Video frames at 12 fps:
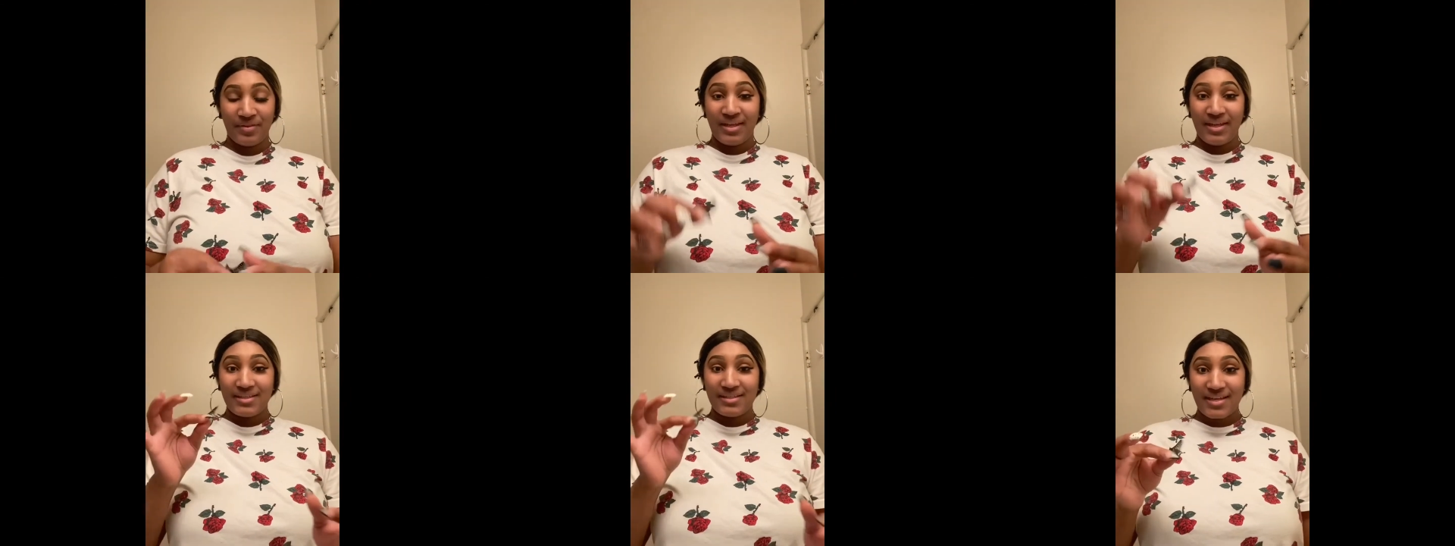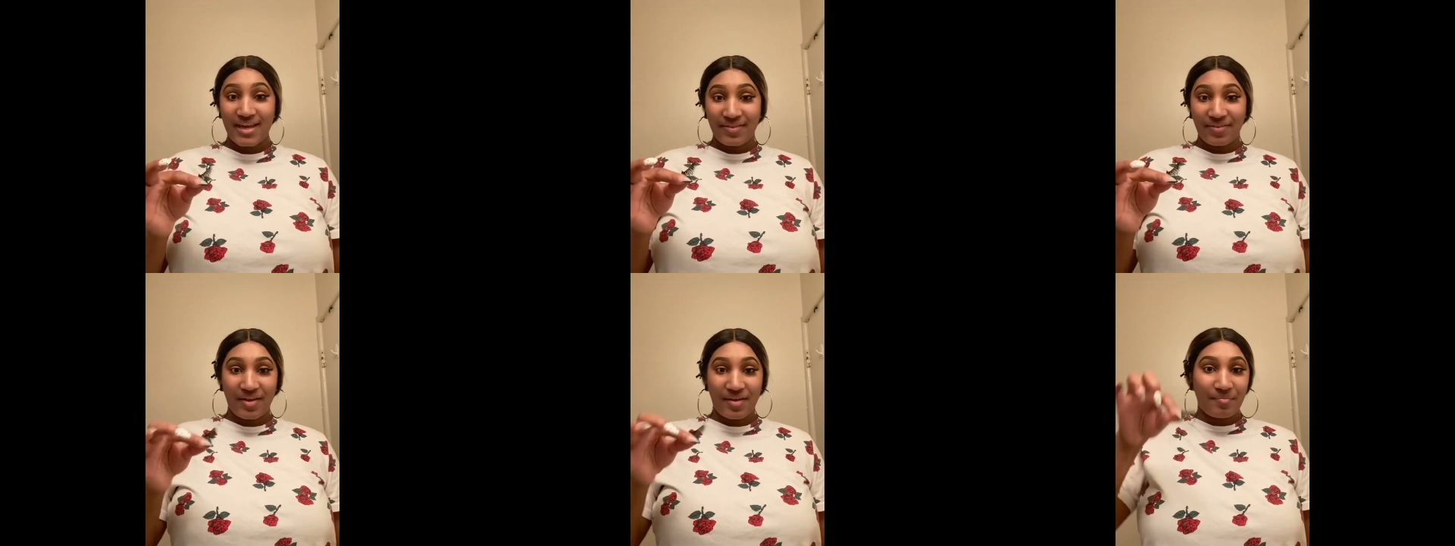Take
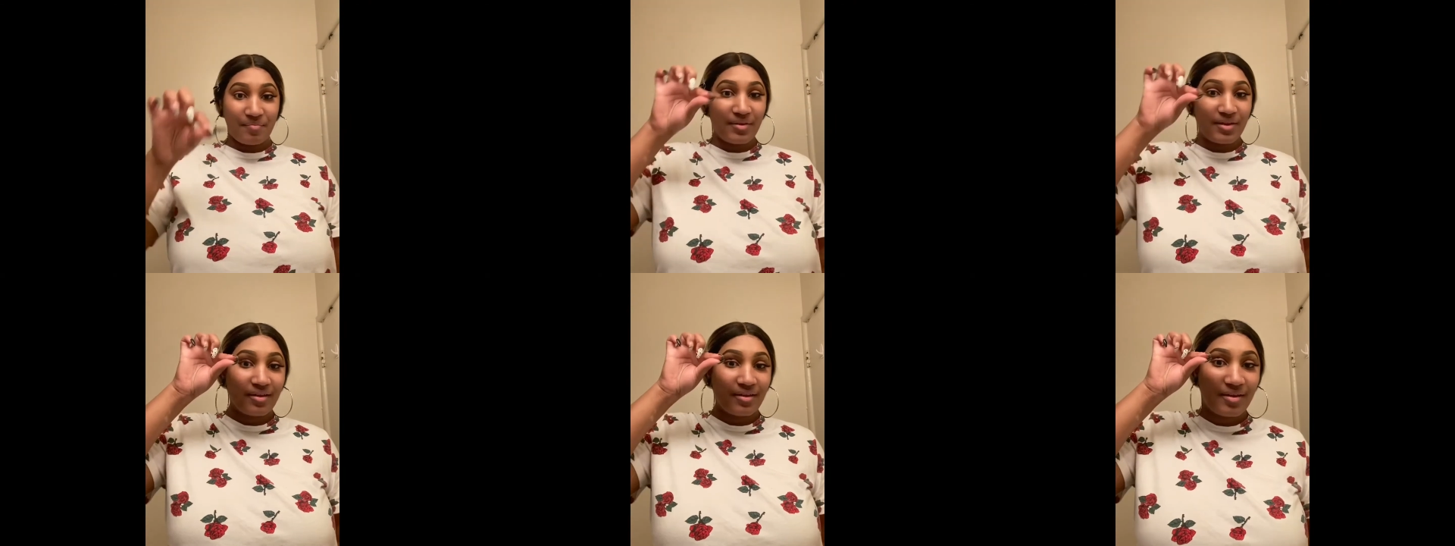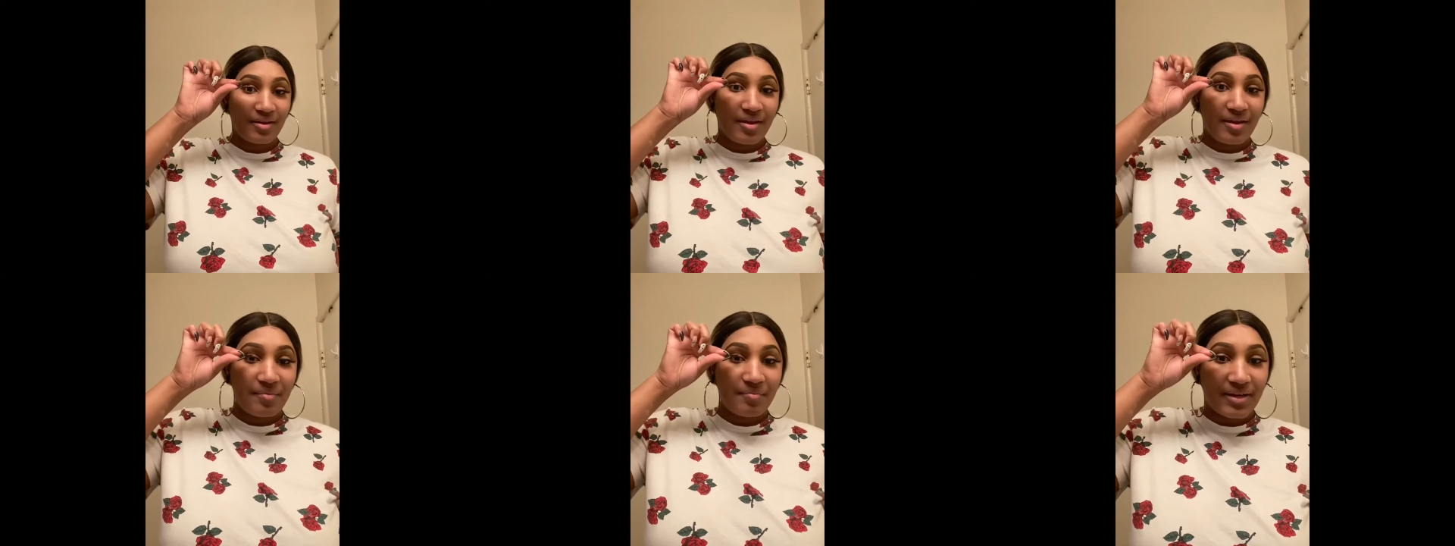them
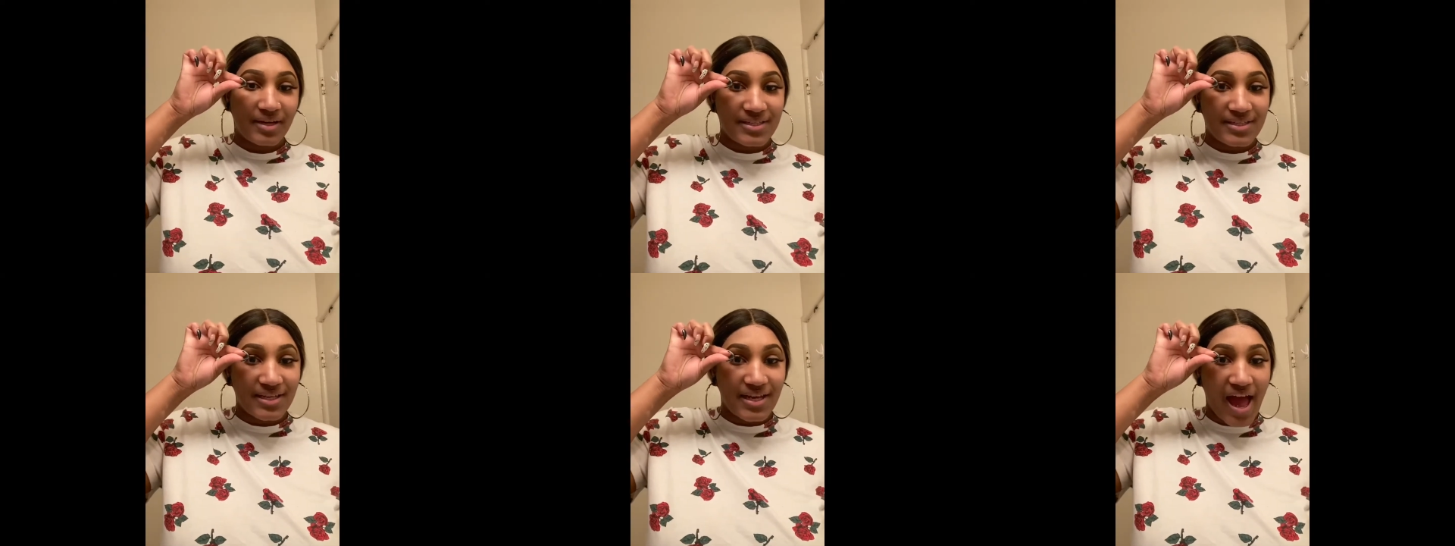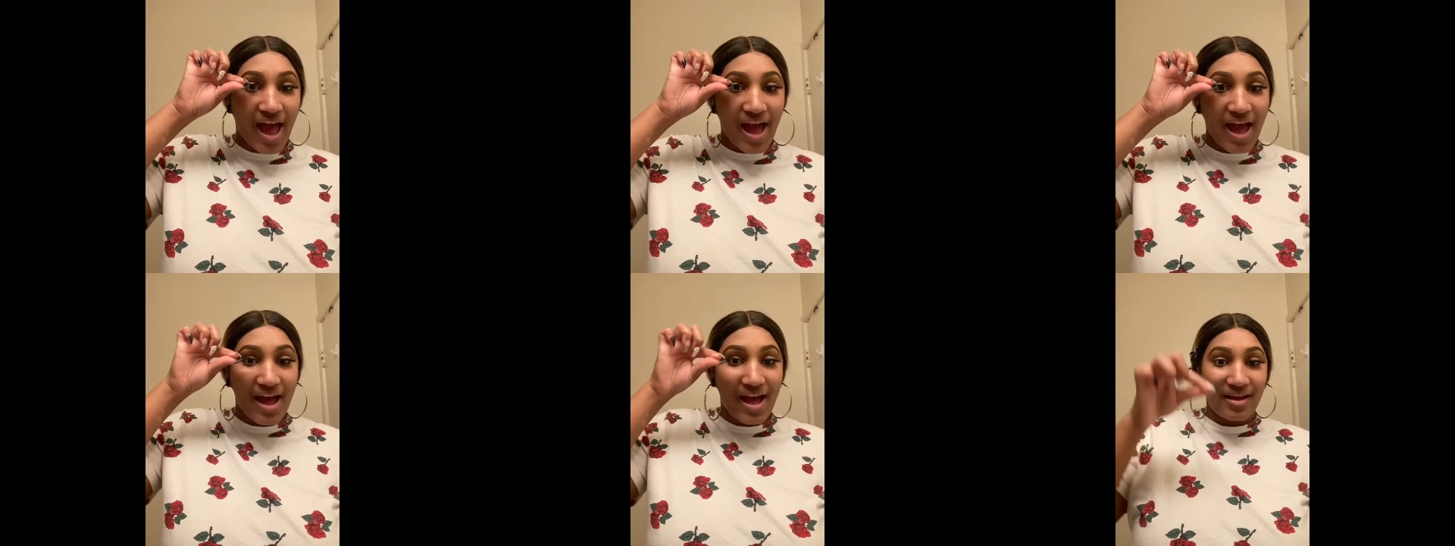to your
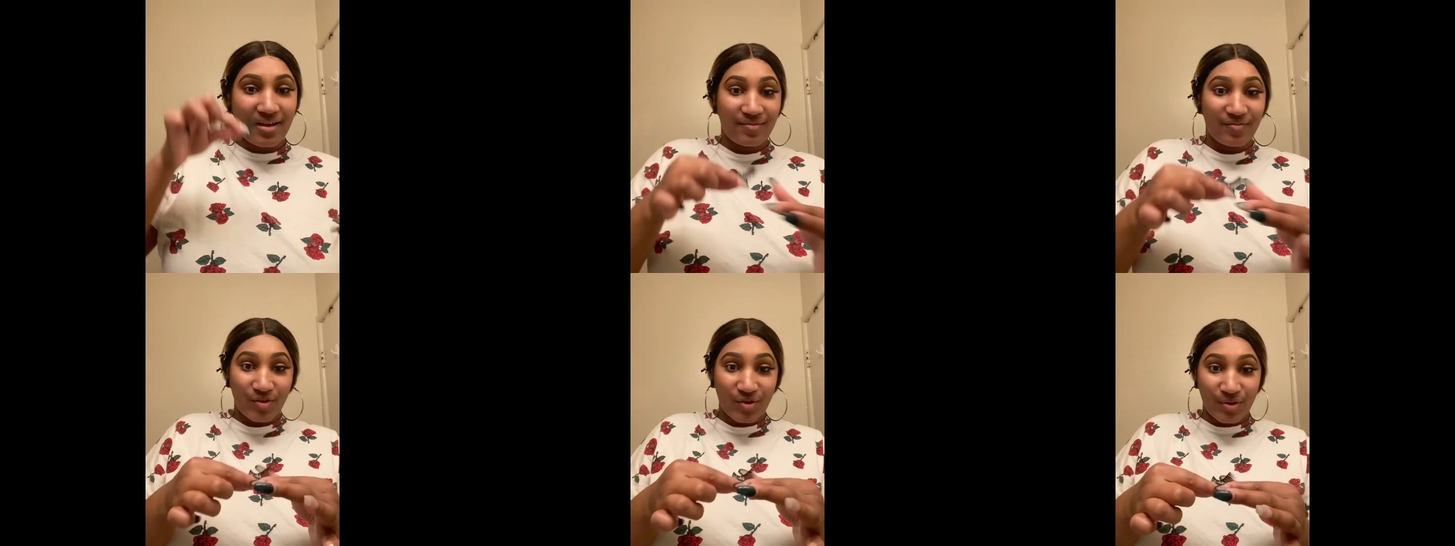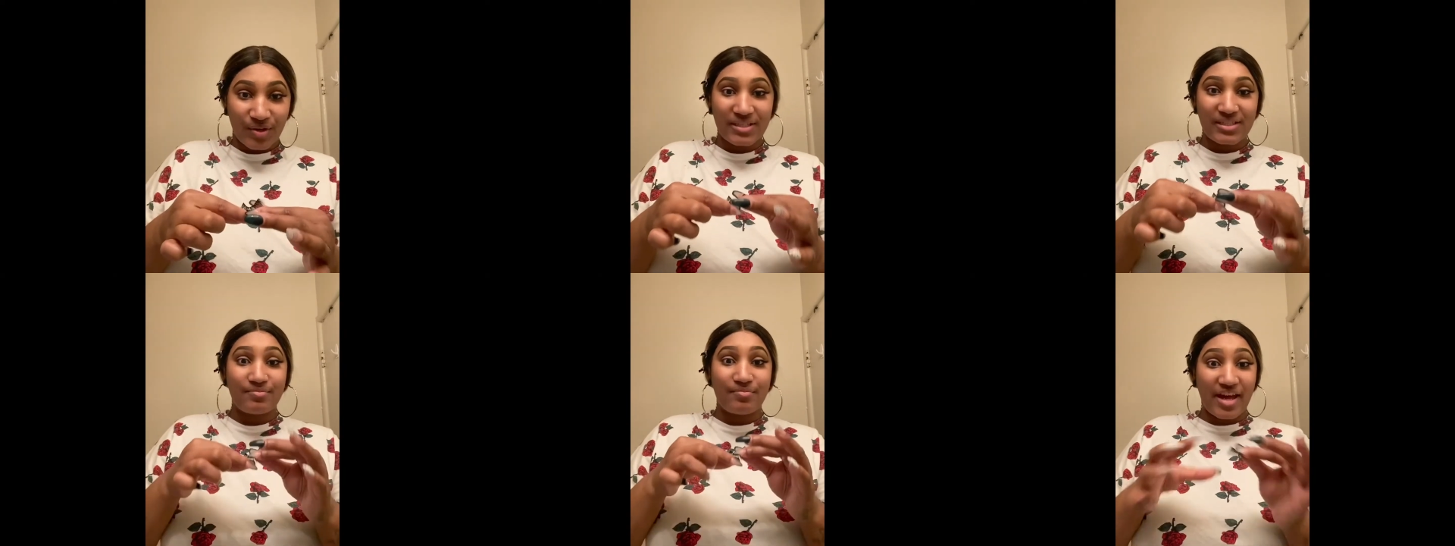eye, of course,
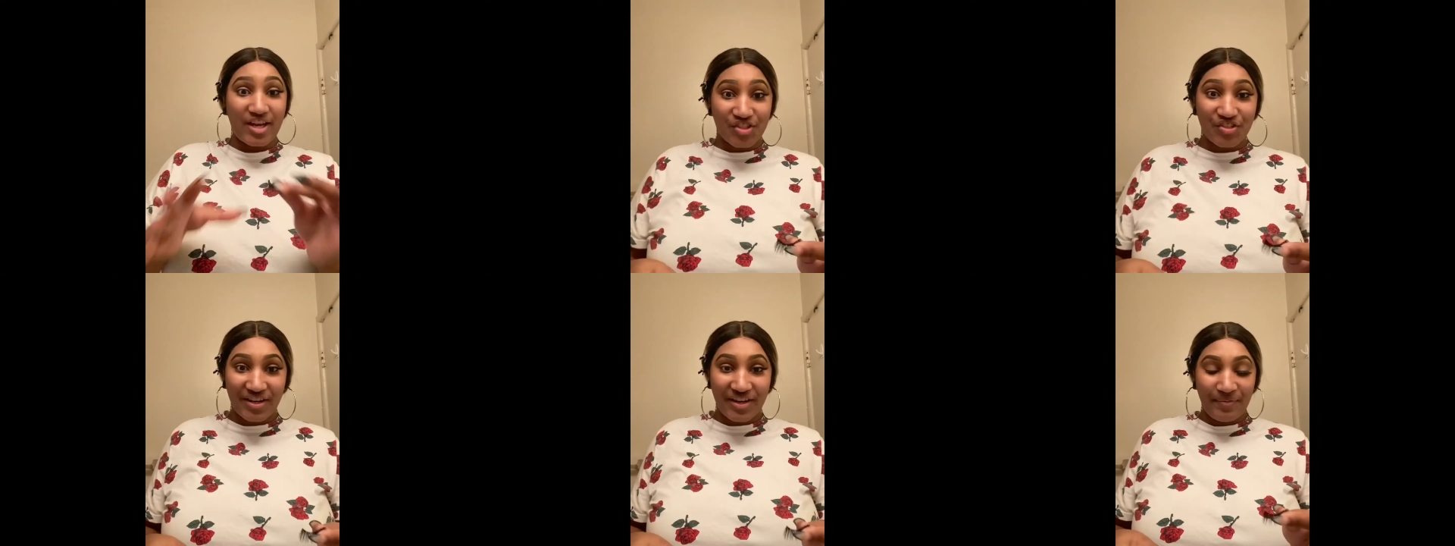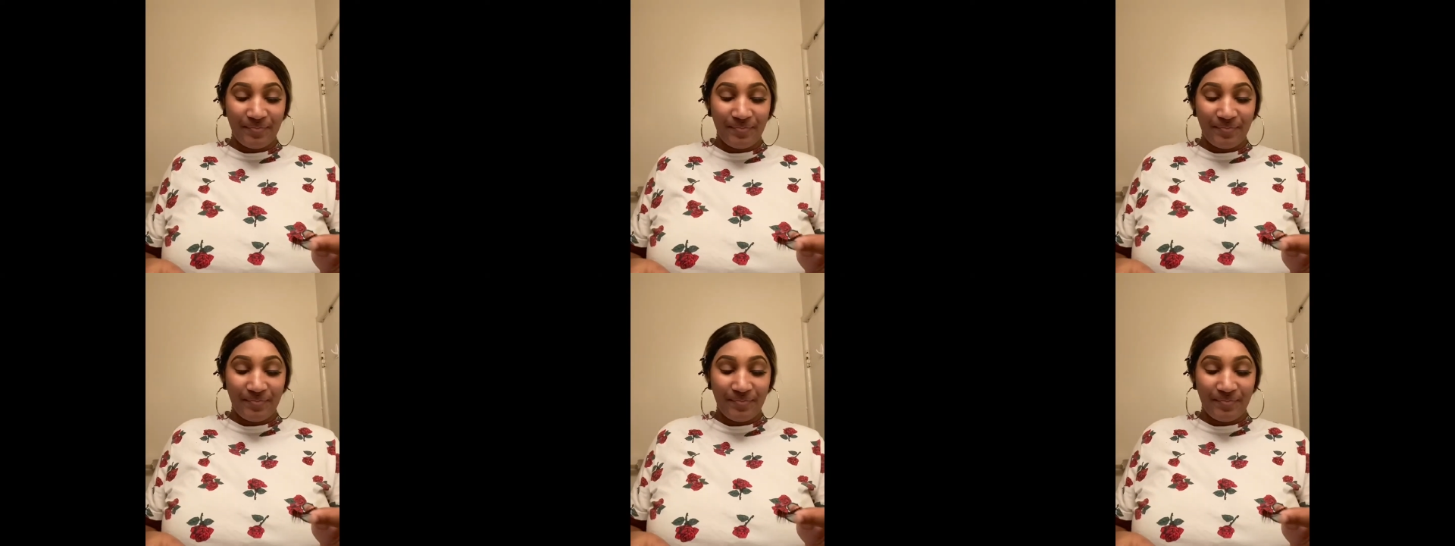measure it,